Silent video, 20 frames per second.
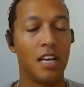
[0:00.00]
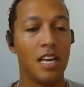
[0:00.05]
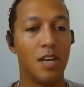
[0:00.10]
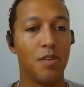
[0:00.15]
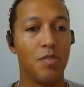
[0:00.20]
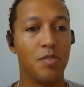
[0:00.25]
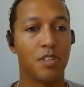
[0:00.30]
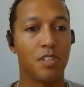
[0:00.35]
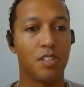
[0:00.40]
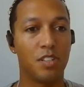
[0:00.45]
it
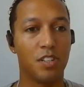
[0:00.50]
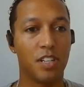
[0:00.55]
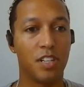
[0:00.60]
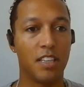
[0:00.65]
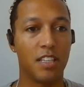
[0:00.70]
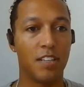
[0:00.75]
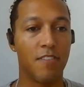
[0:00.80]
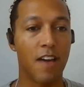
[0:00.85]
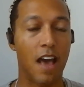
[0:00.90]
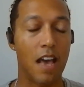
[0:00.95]
was clear that
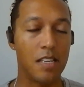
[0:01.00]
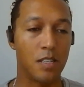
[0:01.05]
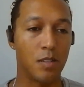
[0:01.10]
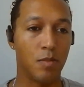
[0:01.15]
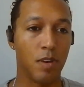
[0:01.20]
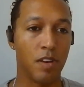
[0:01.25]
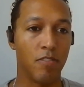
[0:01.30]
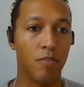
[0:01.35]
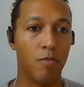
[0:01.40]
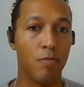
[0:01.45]
the fastest
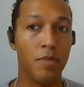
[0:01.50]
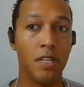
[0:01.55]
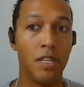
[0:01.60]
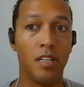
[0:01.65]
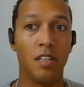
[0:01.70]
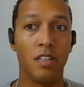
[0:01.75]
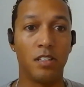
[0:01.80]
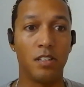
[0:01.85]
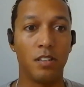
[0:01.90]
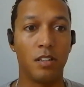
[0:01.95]
way for
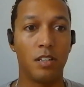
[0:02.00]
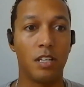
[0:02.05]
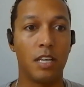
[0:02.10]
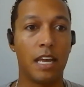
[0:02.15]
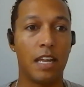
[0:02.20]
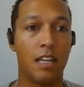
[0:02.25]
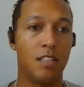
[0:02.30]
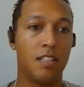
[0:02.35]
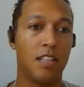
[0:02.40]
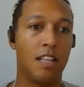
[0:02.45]
me to
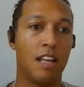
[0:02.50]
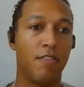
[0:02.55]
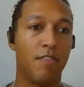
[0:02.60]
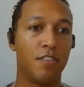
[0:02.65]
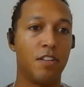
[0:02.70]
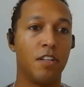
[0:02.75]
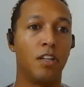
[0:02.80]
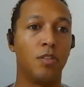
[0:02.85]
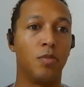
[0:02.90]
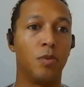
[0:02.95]
get into that
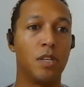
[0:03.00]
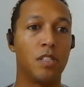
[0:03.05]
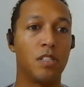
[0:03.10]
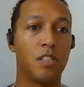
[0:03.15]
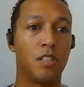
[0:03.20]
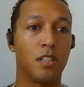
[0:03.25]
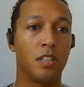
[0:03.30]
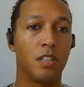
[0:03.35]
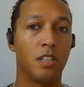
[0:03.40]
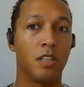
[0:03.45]
field was
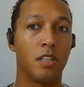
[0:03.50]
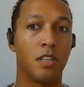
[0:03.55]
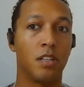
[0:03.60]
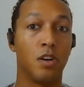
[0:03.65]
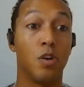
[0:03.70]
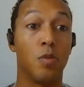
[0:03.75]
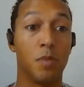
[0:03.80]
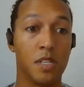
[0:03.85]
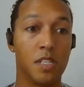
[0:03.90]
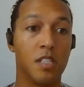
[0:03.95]
to go
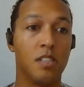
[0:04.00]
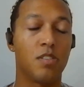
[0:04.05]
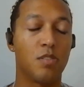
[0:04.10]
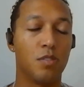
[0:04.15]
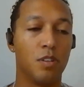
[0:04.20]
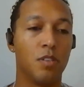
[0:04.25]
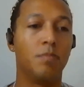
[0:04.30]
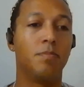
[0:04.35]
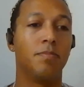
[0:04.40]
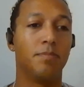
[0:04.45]
to business
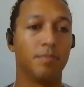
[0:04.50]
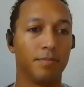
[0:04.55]
school.